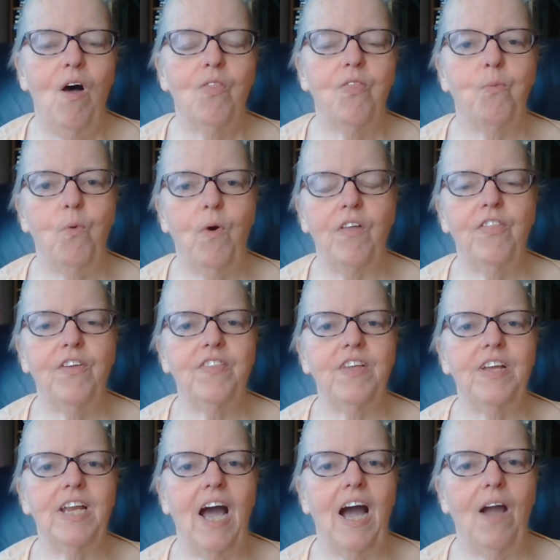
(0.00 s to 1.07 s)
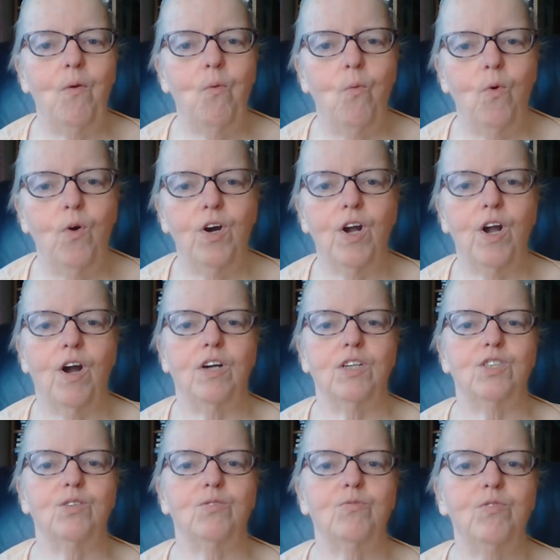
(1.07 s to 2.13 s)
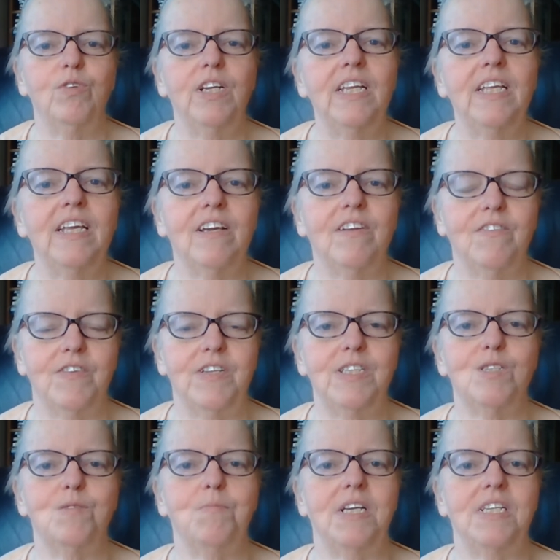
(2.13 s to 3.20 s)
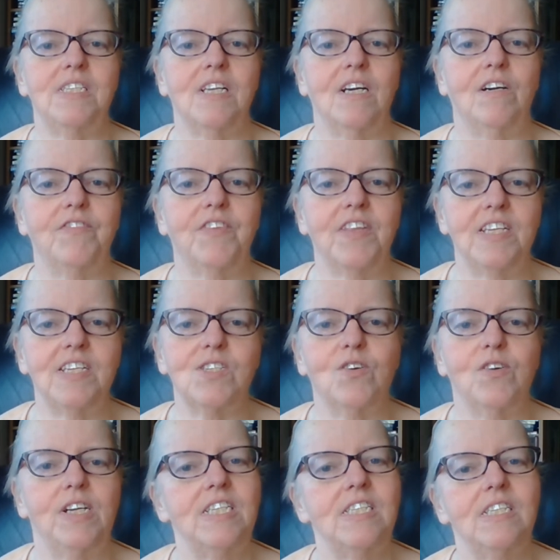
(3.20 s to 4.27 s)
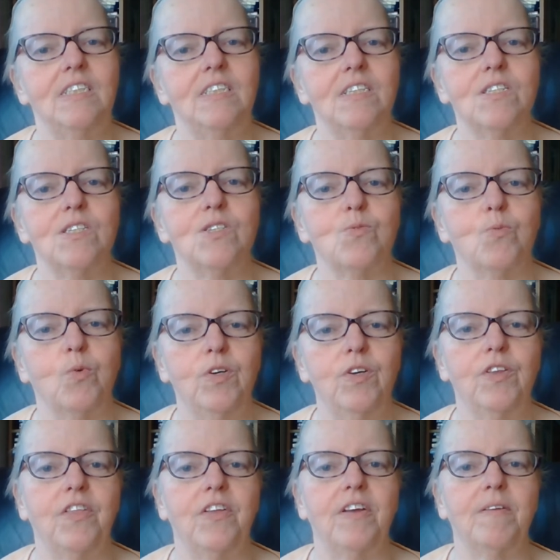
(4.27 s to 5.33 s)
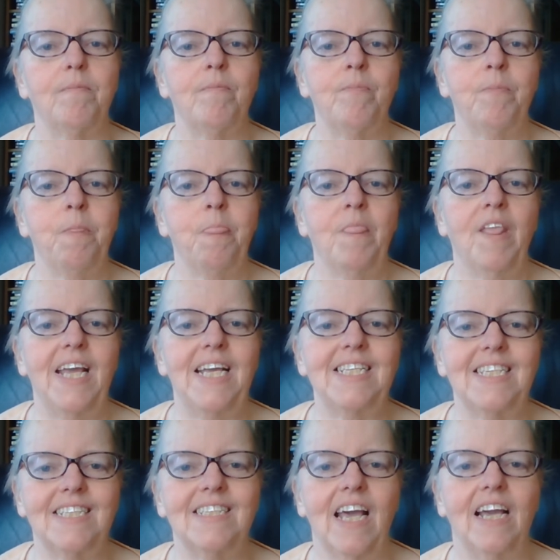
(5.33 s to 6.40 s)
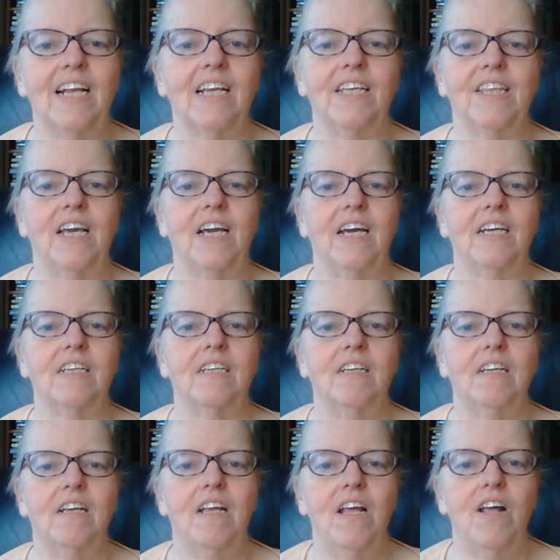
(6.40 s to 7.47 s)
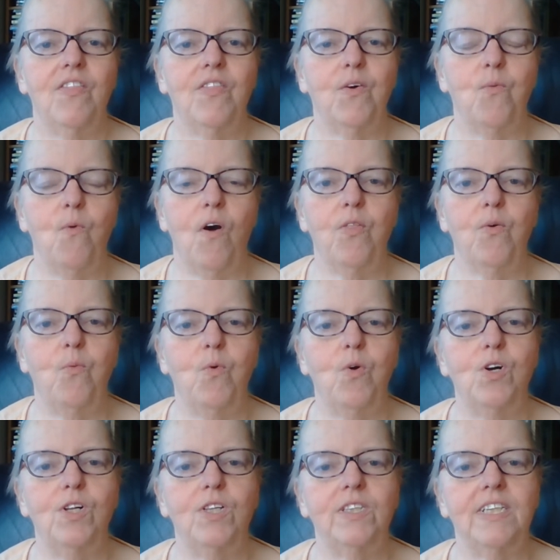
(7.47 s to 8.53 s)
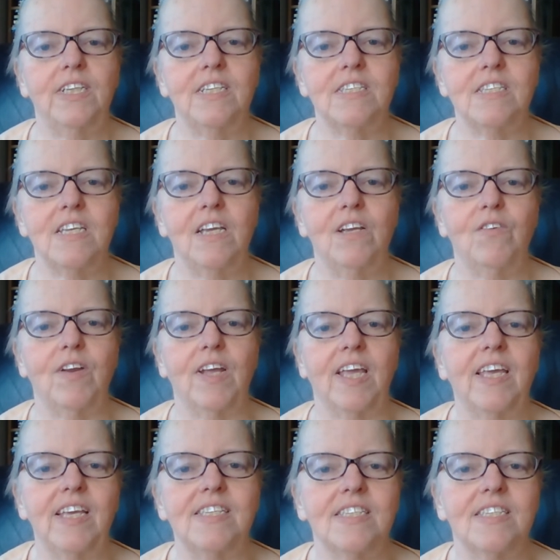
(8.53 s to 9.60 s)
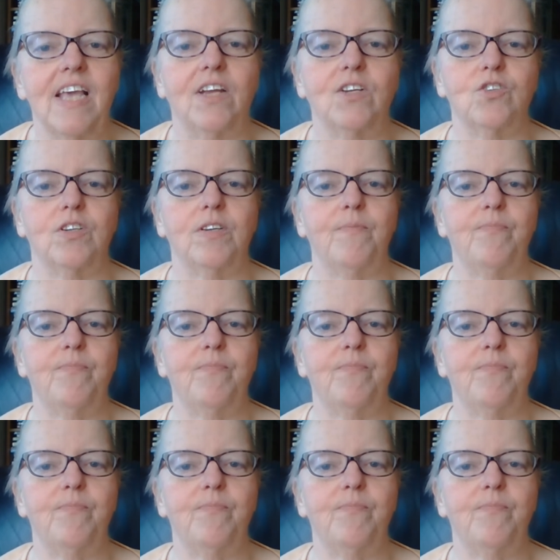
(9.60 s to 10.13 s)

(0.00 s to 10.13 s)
The one thing that I work on to really convince myself that this craziness is worth it is exactly that. That what the world is hearing is Sandra.